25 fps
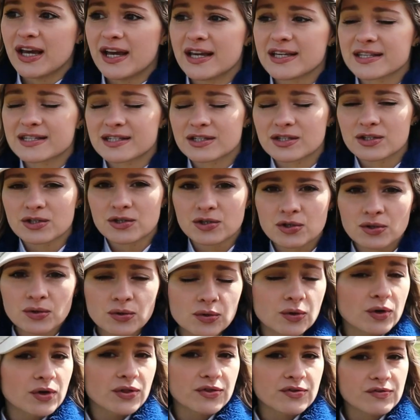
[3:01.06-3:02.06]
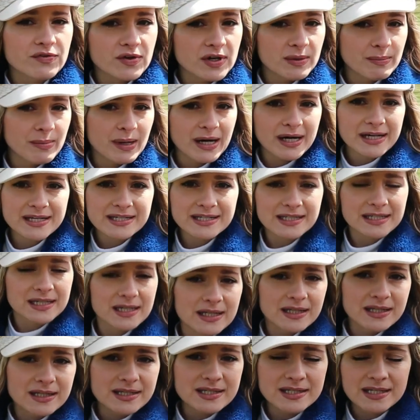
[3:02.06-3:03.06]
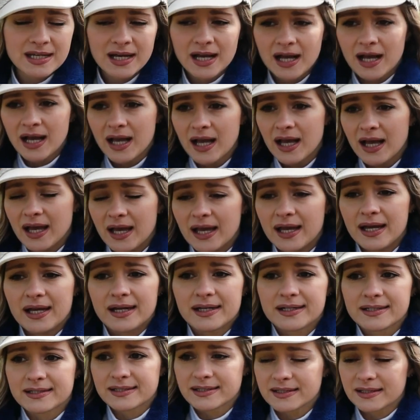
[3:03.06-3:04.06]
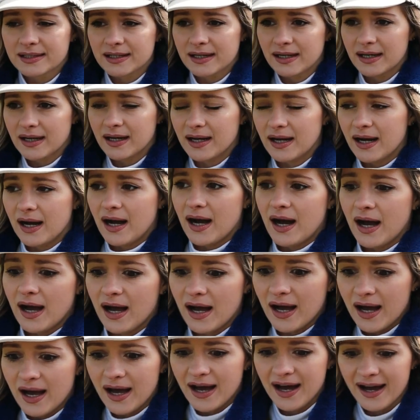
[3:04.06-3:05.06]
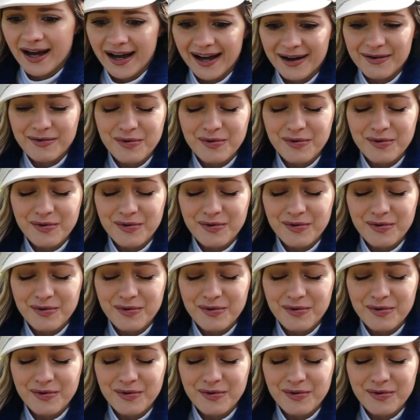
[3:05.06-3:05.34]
has two or three bicycles. And uh, uh,